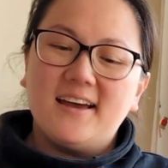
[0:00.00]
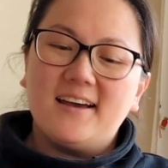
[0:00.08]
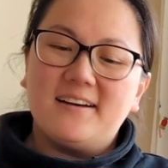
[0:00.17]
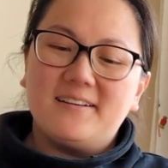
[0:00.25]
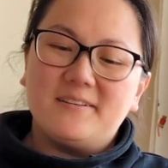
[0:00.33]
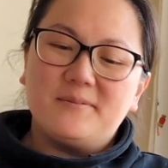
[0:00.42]

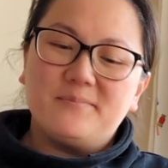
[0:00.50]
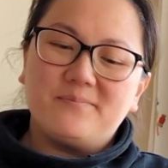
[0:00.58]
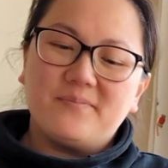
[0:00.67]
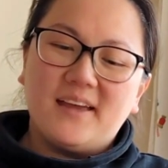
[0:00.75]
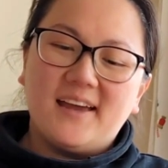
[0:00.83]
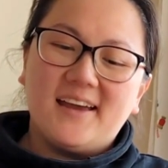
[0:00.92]

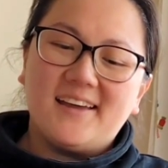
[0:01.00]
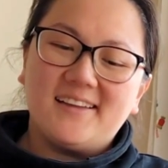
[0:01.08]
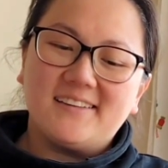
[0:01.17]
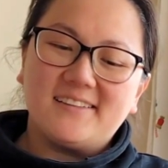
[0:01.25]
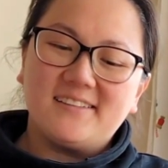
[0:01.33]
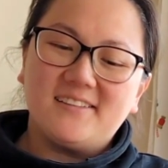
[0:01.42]

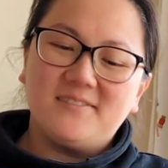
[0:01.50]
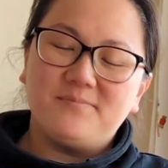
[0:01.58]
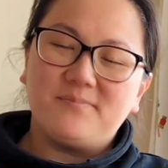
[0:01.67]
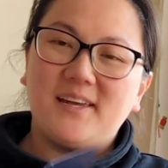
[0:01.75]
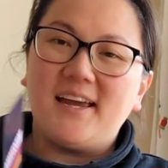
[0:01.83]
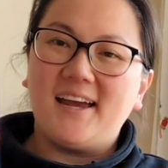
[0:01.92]
And
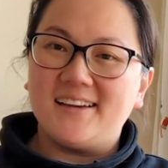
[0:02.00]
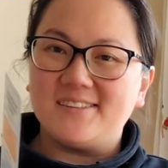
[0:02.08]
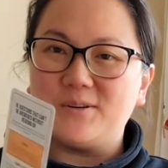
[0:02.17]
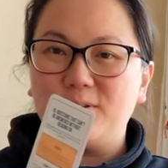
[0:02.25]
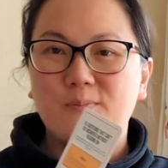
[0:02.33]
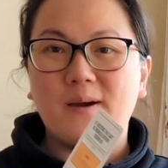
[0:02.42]
yeah,
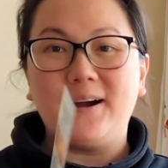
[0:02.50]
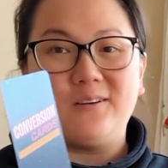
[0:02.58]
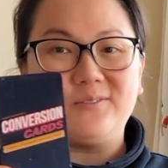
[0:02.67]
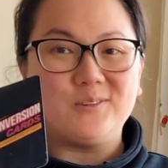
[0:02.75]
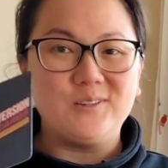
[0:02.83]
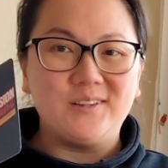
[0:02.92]
so
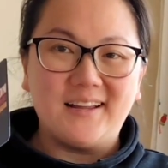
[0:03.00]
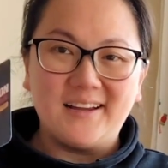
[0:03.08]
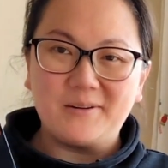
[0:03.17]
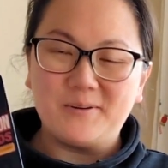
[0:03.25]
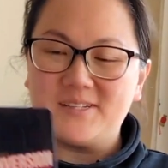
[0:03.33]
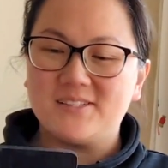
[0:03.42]
powerful
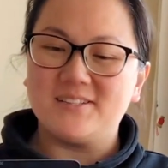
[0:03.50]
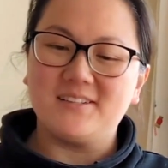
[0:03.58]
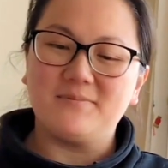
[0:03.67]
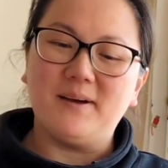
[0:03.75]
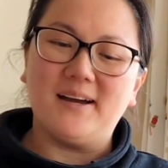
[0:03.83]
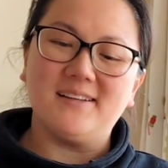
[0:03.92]
language
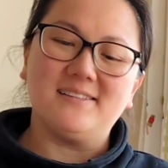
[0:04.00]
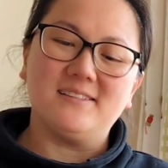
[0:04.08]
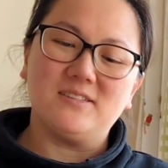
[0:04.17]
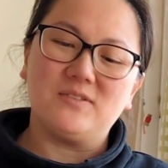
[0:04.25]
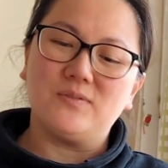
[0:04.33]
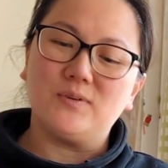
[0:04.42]

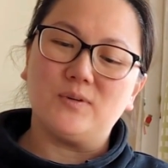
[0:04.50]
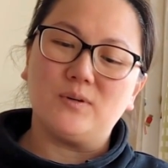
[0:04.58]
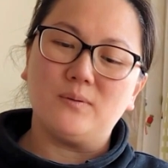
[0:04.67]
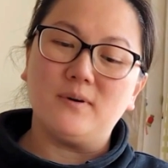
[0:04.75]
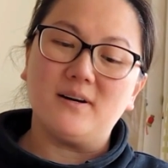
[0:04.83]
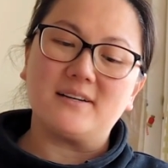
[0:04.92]
patterns
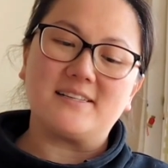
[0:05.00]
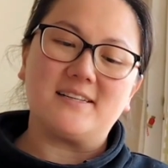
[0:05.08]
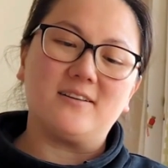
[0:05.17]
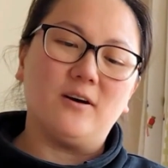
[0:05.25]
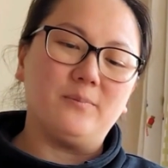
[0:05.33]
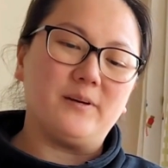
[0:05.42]
for
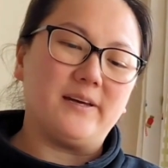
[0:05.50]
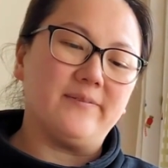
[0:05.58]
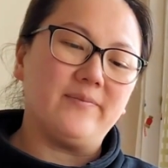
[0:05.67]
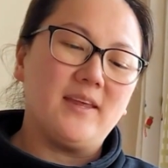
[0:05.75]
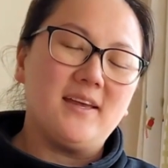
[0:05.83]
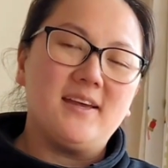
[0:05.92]
marketing
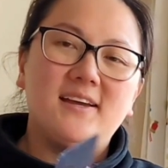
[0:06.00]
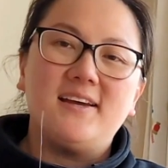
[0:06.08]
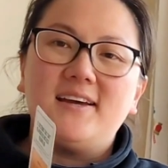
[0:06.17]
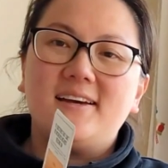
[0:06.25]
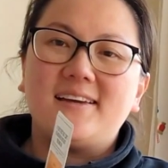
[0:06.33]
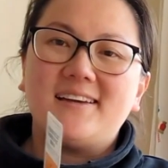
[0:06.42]
copy.
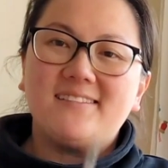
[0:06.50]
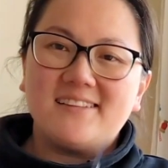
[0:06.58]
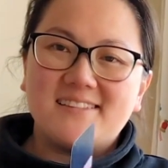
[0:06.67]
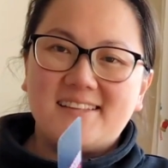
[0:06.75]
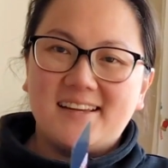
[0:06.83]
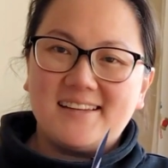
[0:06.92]
Here
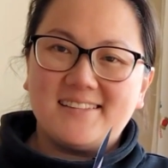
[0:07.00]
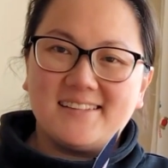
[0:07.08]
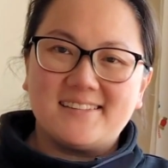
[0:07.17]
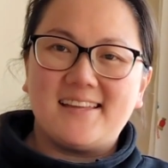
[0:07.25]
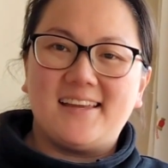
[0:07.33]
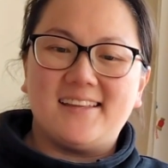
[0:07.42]
is day
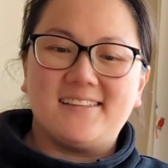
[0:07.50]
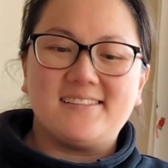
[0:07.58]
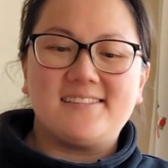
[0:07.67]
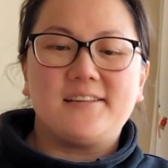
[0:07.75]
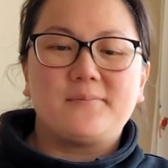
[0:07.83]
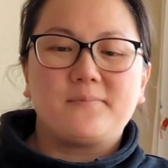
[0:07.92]
16.
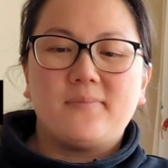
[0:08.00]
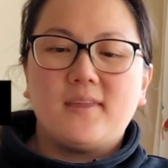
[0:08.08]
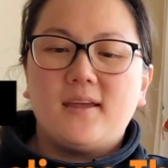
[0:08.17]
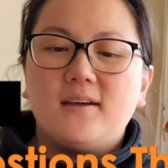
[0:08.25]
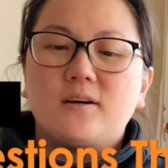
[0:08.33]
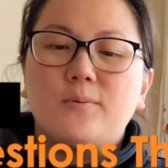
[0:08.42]

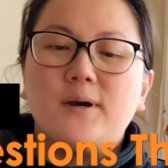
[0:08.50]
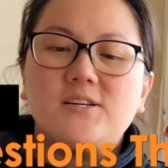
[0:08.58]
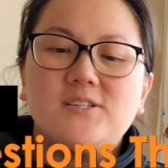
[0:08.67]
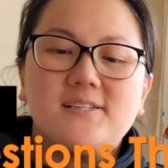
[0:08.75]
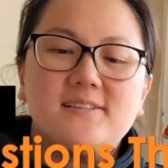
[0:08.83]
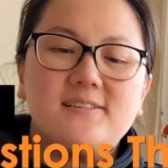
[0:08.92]

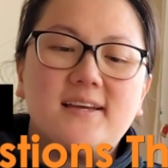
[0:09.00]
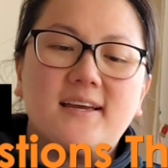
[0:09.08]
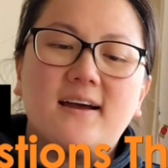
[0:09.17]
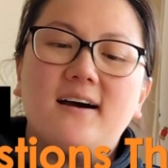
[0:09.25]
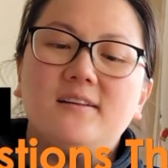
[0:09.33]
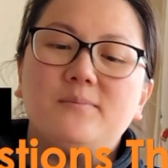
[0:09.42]
Questions
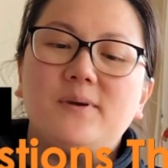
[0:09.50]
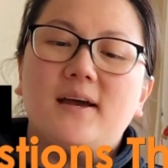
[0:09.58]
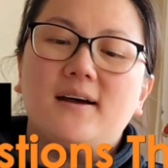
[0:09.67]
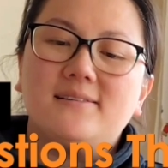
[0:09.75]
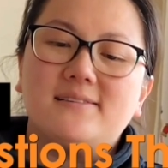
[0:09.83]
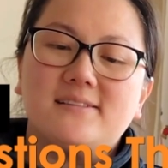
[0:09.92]
that can't be
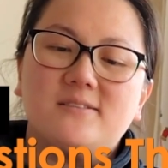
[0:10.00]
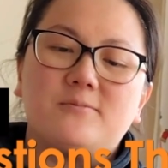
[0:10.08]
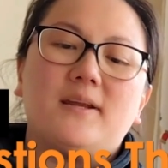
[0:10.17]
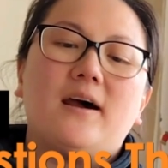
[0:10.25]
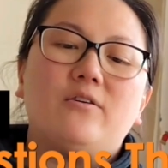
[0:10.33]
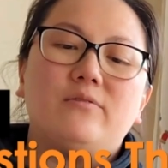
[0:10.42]
answered
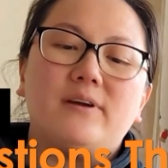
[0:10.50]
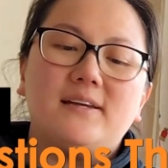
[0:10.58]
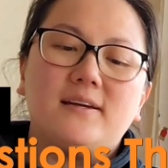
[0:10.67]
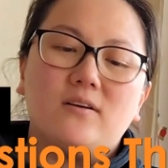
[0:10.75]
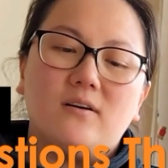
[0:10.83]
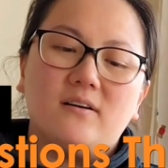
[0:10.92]
without
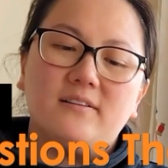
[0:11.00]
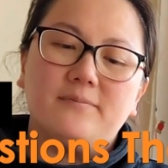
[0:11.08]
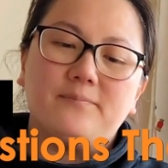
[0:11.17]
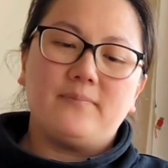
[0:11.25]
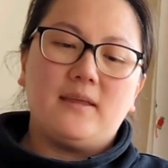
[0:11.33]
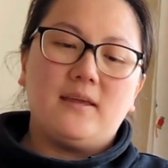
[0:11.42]
reading on.